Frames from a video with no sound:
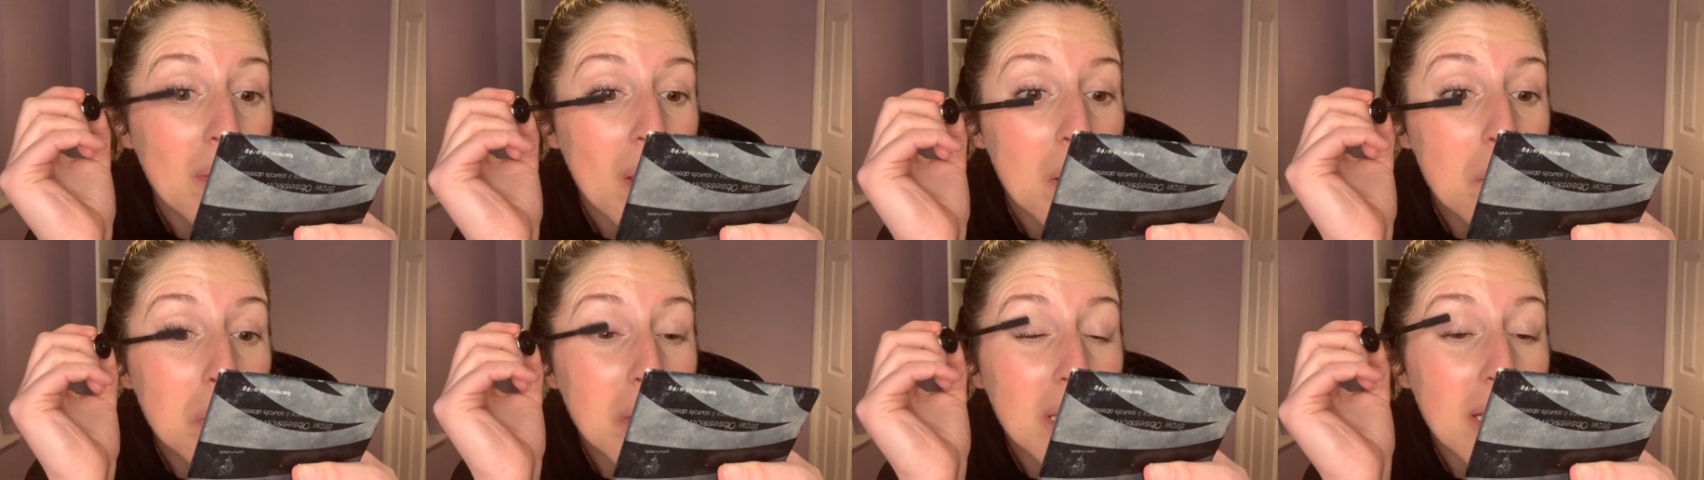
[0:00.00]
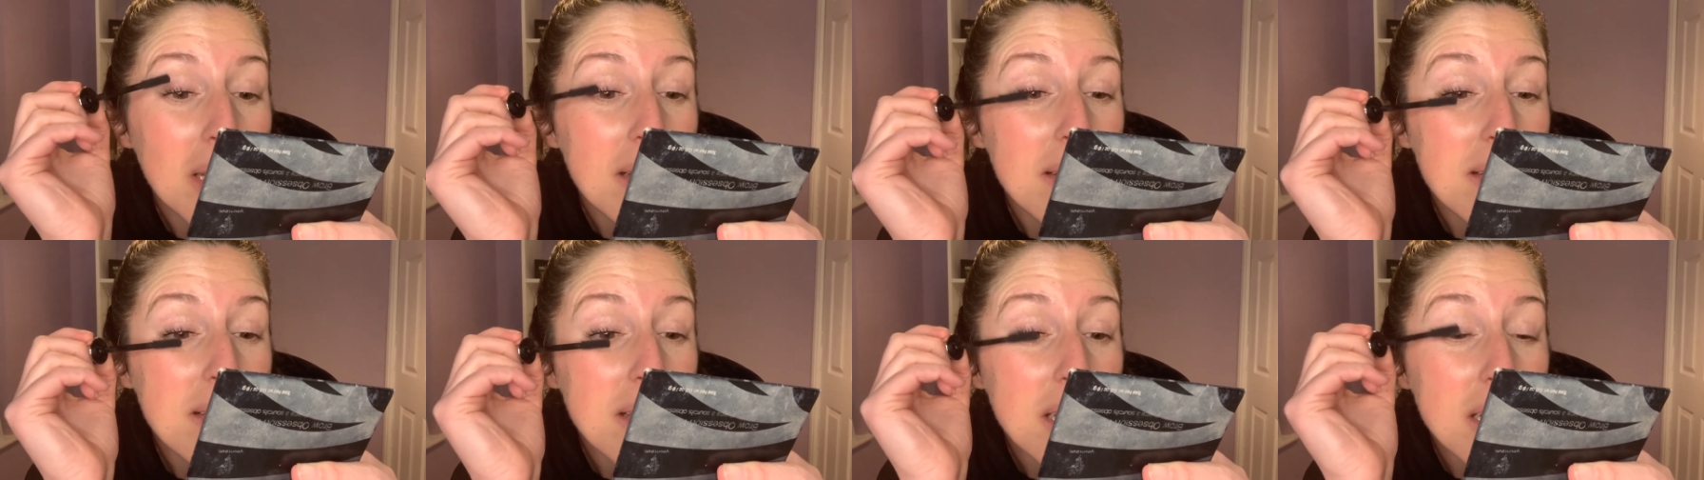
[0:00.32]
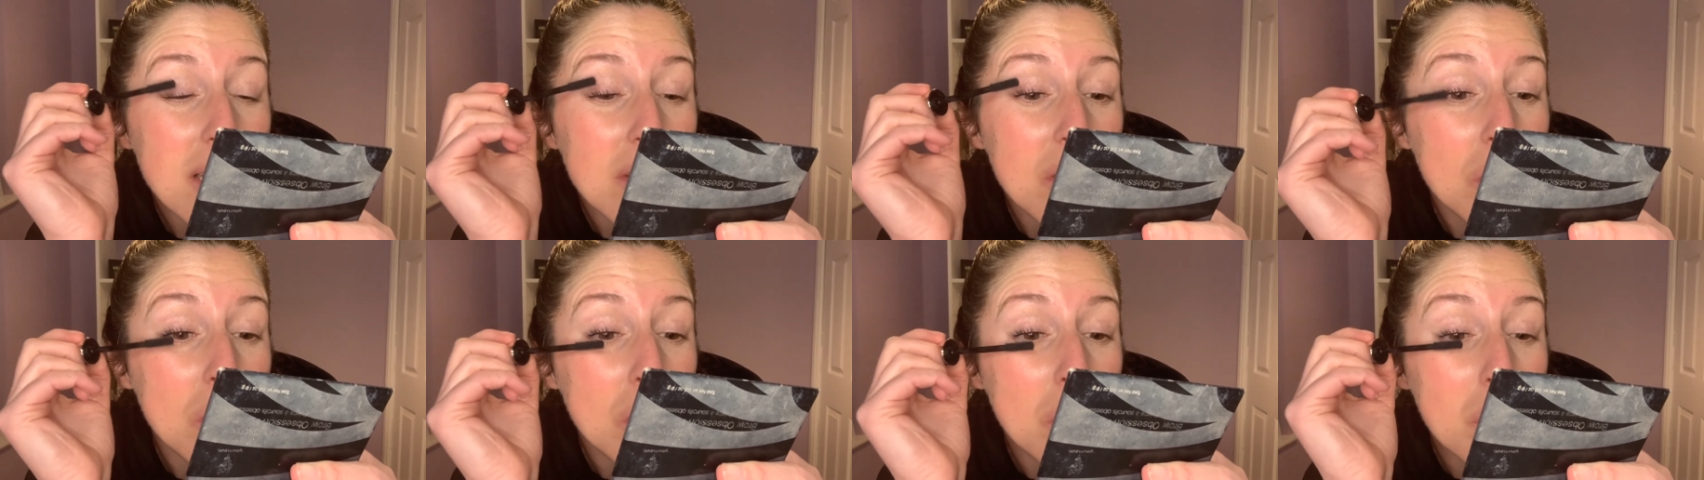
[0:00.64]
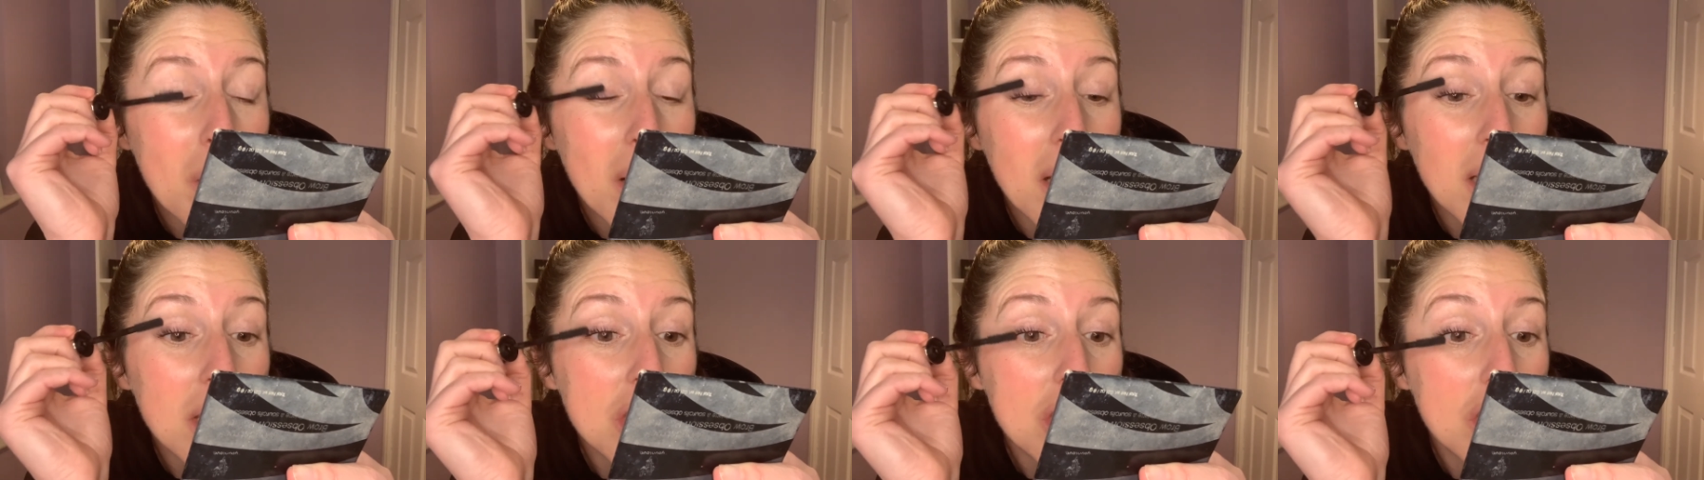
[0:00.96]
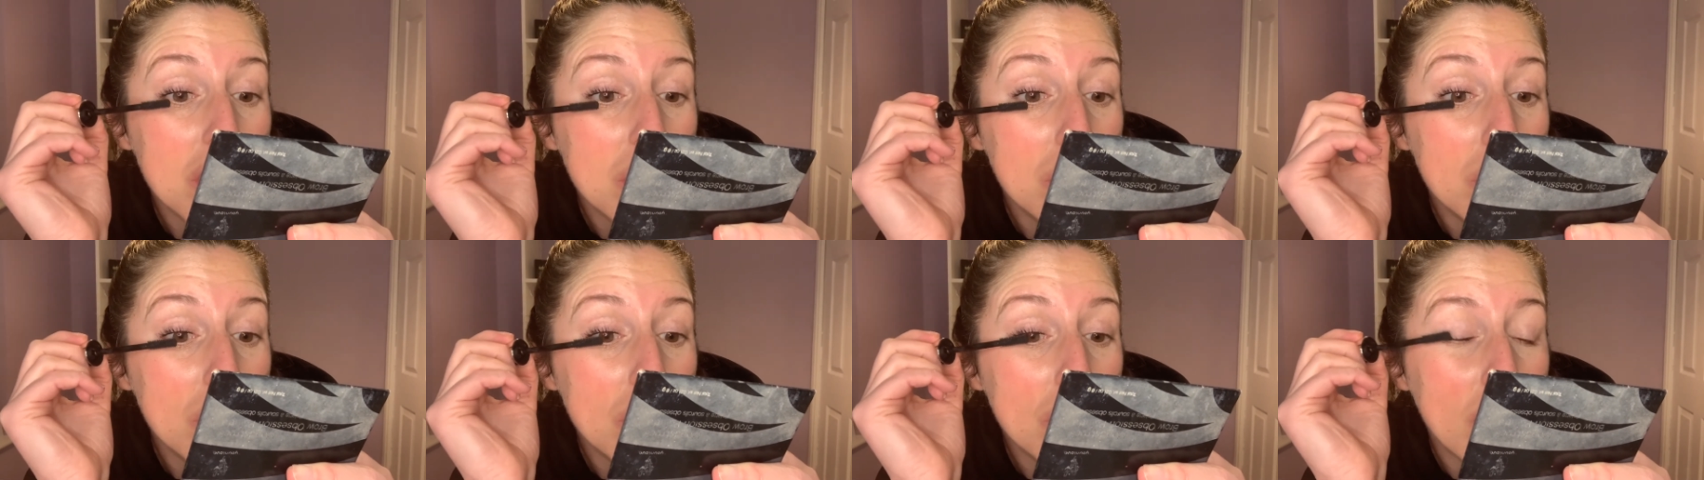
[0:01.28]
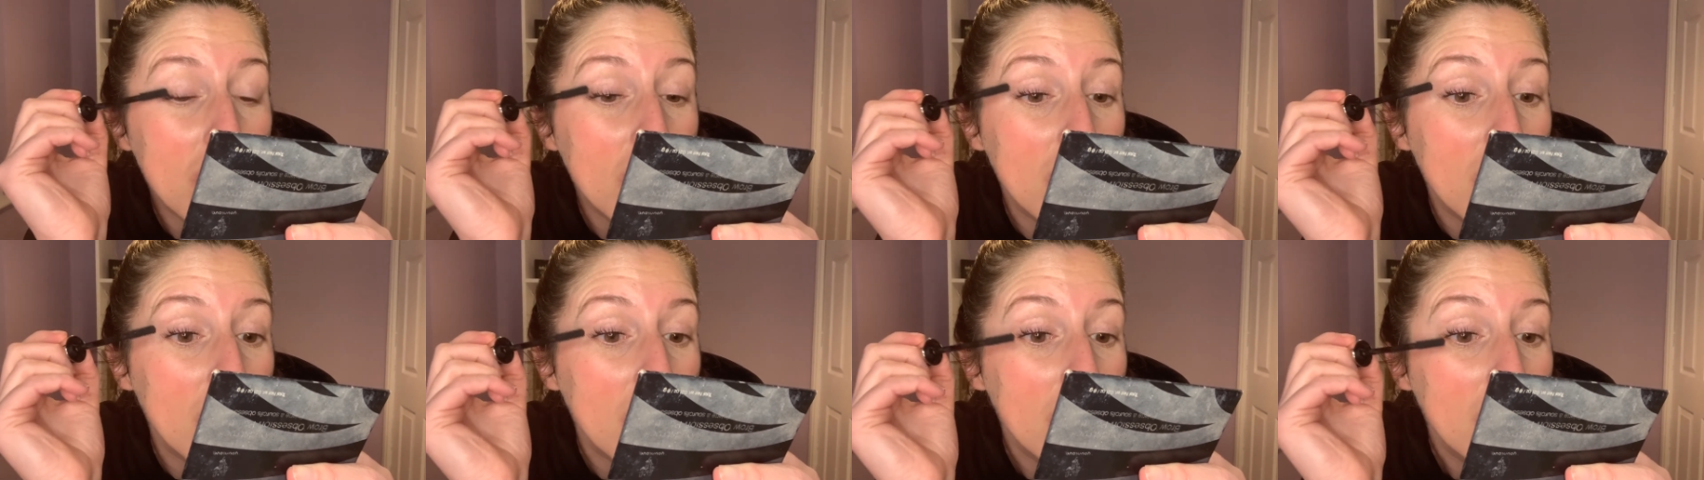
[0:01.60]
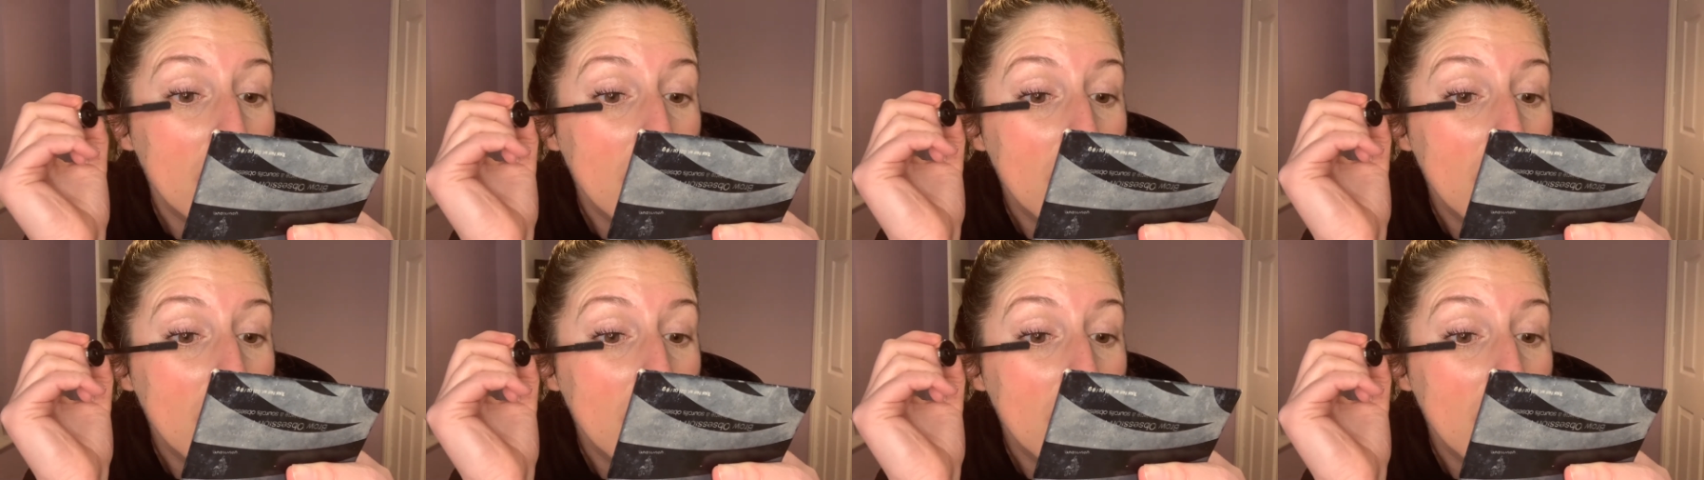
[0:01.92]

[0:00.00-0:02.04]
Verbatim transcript: Please ignore my children.